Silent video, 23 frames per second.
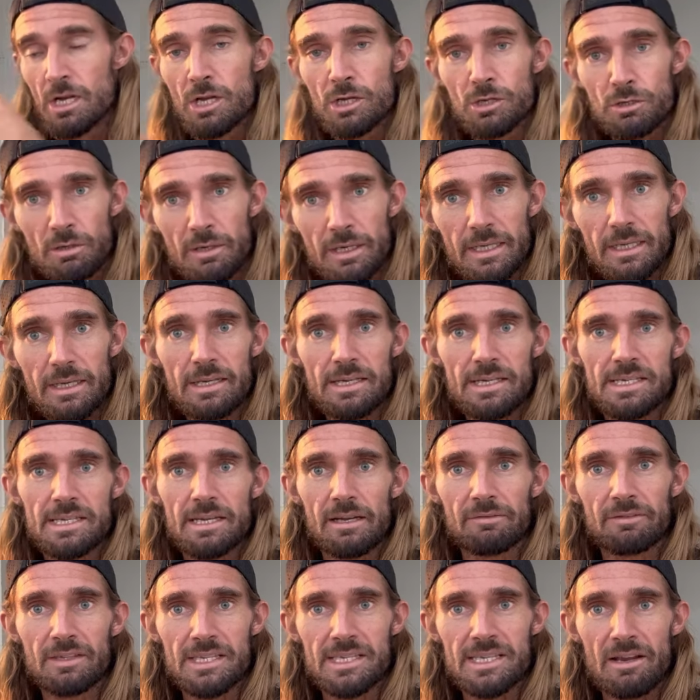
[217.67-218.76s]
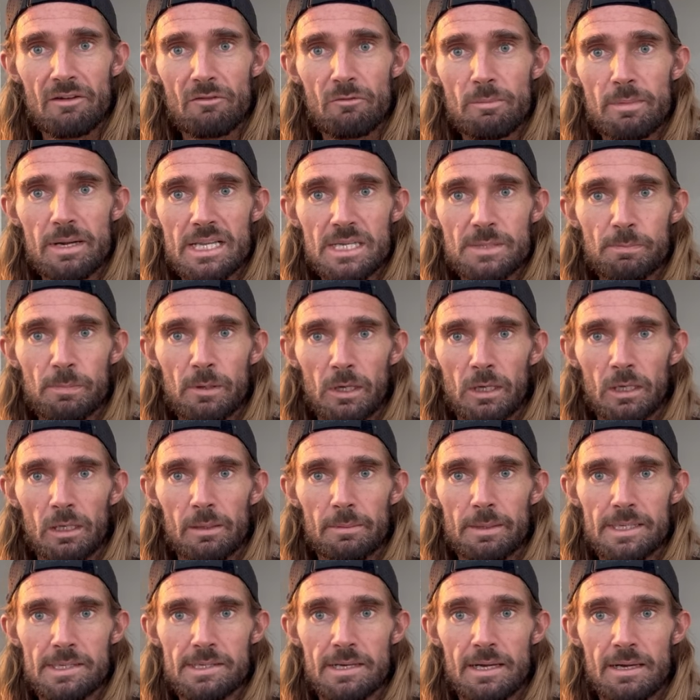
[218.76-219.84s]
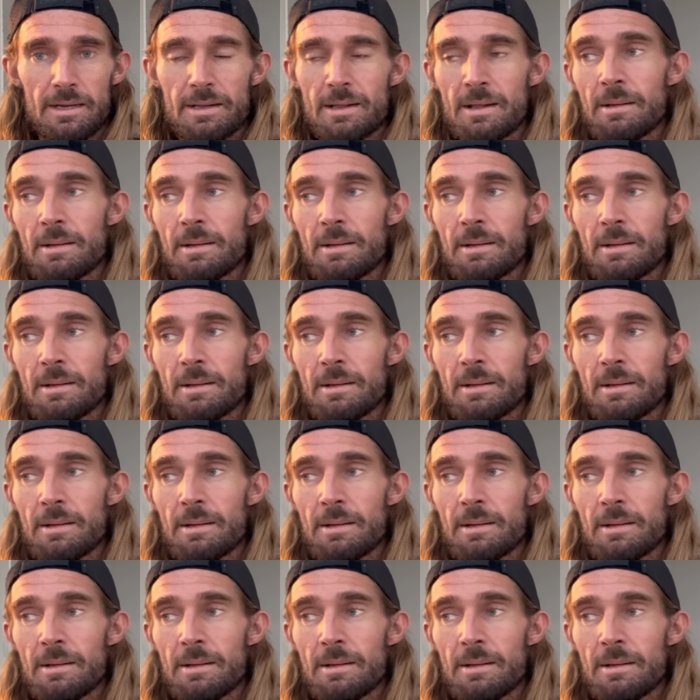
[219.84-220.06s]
try and get yourself to 7 minutes per kilometer.